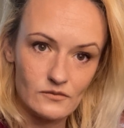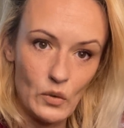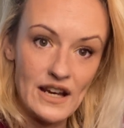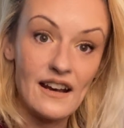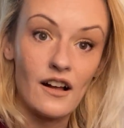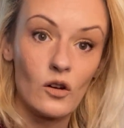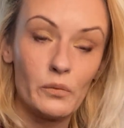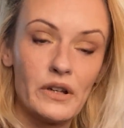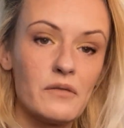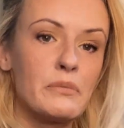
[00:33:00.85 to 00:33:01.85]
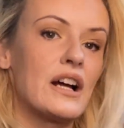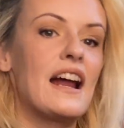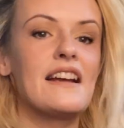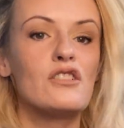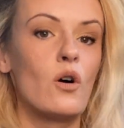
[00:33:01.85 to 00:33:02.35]
we need help, but
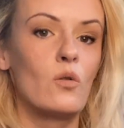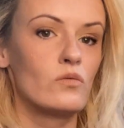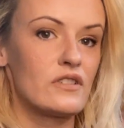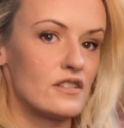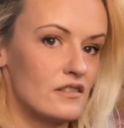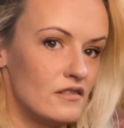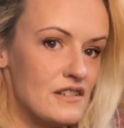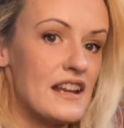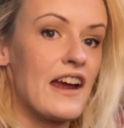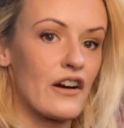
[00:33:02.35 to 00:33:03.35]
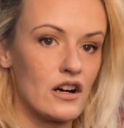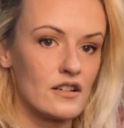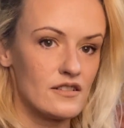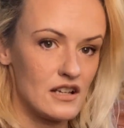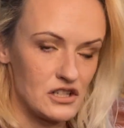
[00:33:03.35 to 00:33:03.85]
I don't dare
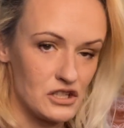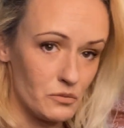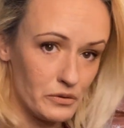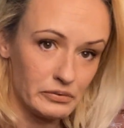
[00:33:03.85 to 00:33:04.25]
touch it with